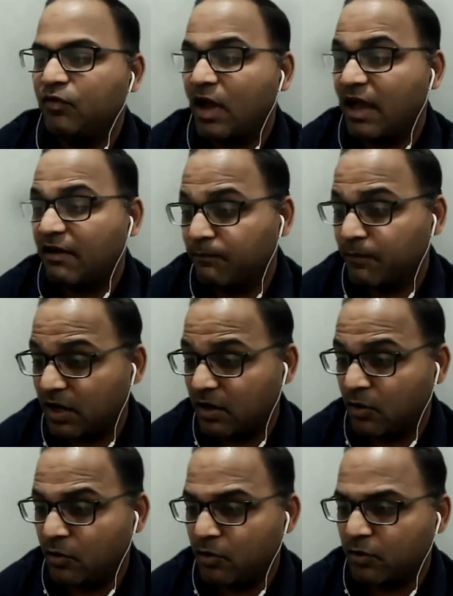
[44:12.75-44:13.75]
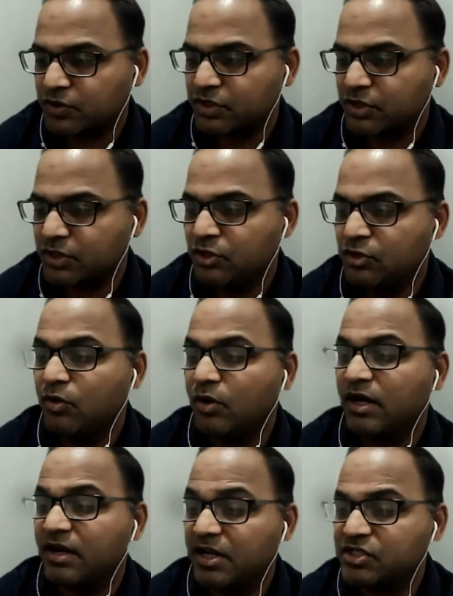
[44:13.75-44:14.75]
if you have blood glucose,
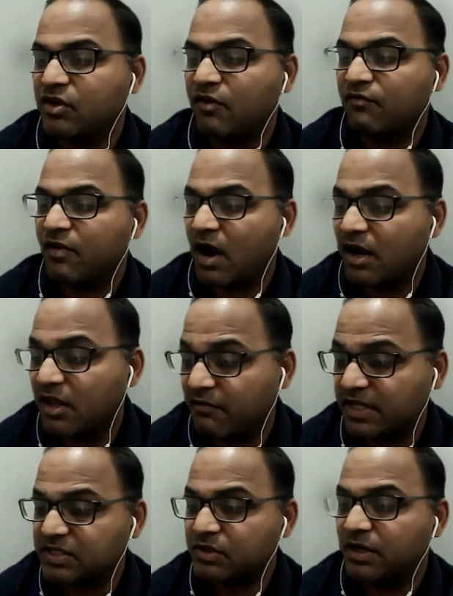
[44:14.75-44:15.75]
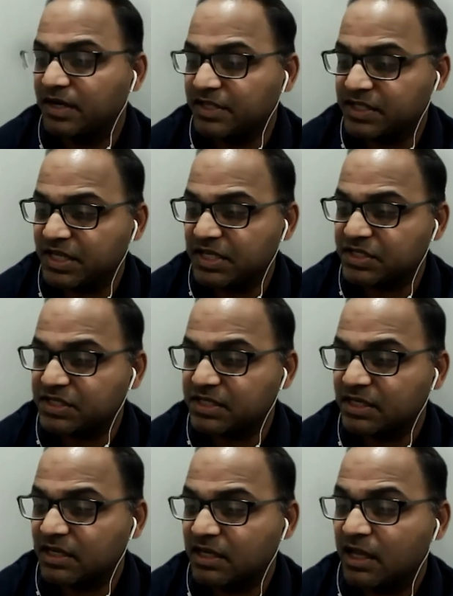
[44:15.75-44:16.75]
your risk of cardiovascular
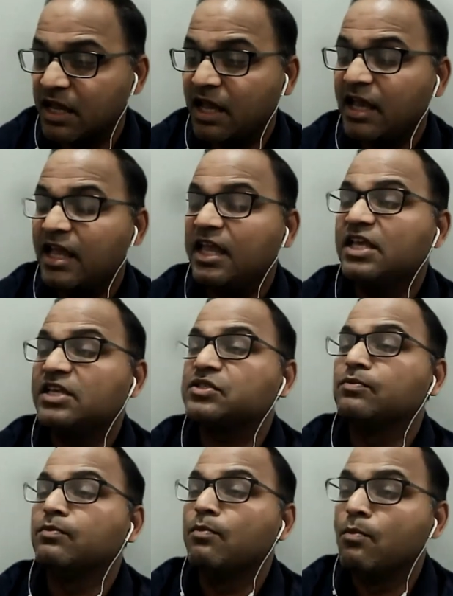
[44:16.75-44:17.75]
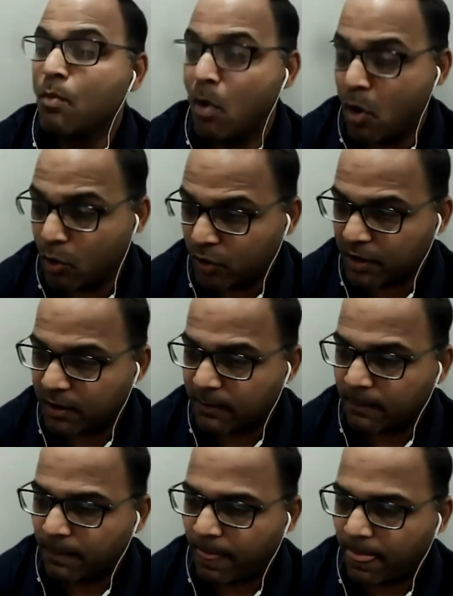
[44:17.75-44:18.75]
disease is more
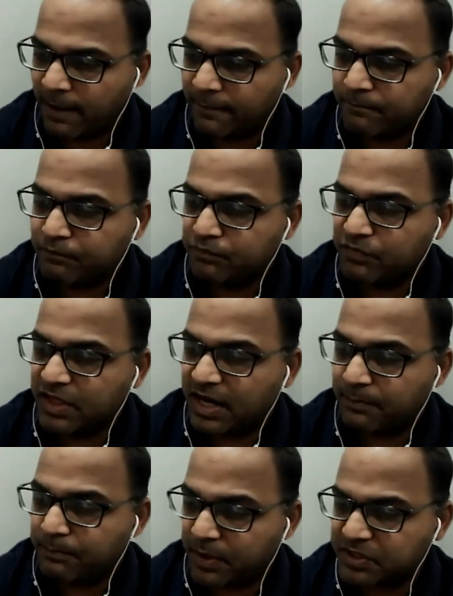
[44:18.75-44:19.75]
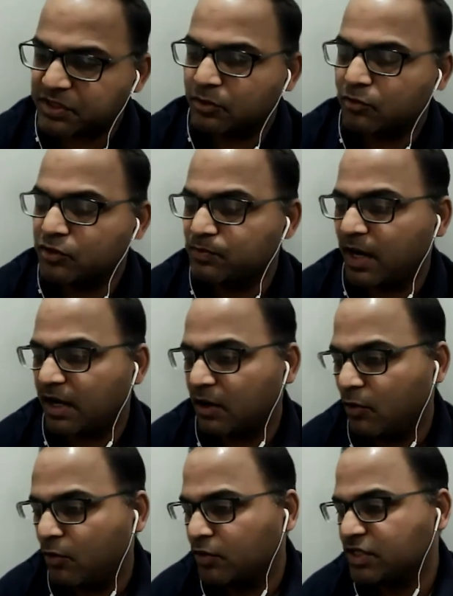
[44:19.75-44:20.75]
than a person whose
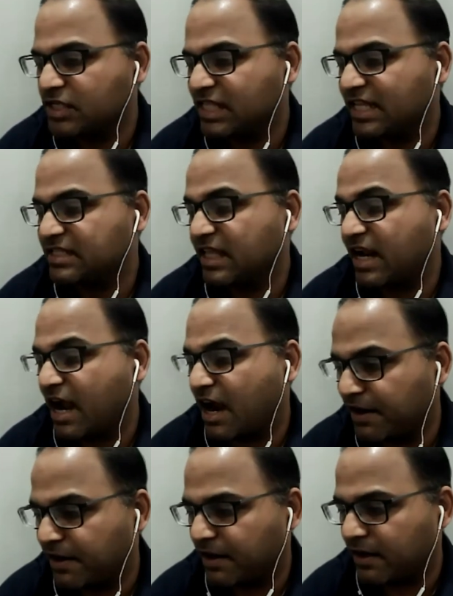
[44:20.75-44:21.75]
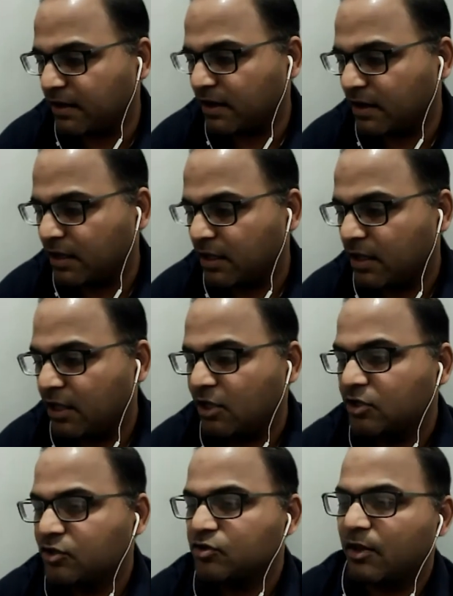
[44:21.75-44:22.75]
blood glucose is less than 100.
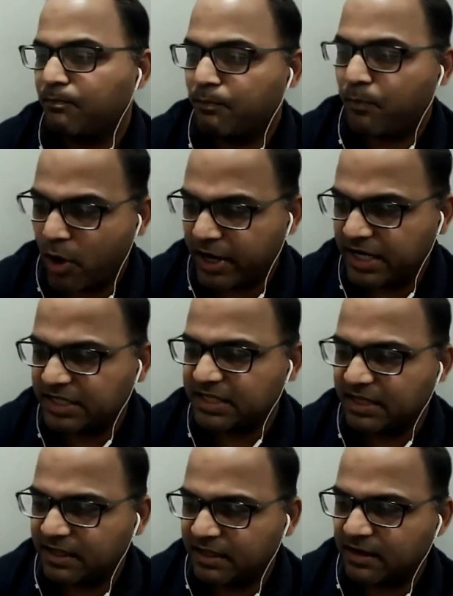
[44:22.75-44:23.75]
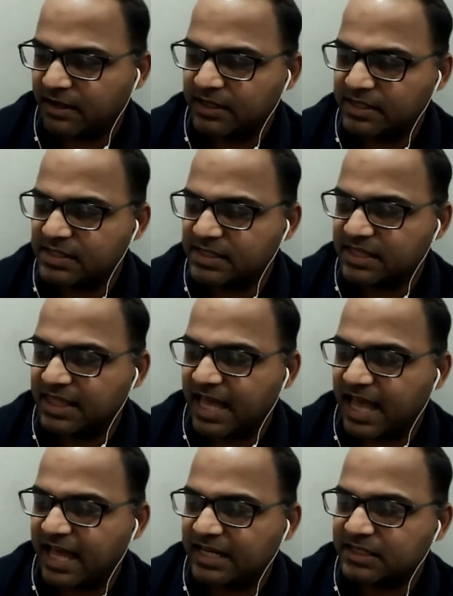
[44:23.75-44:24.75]
So the point here is
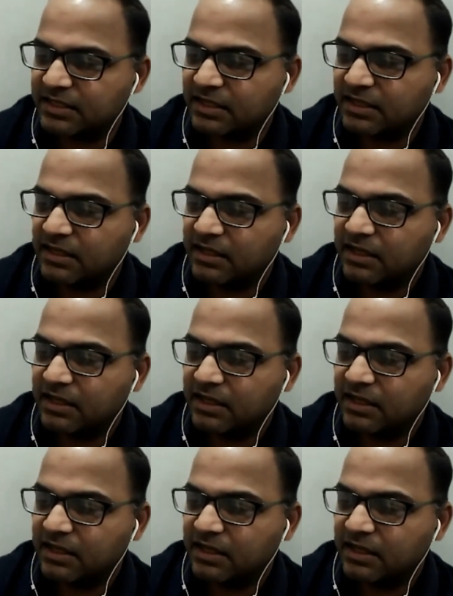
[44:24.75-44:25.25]
that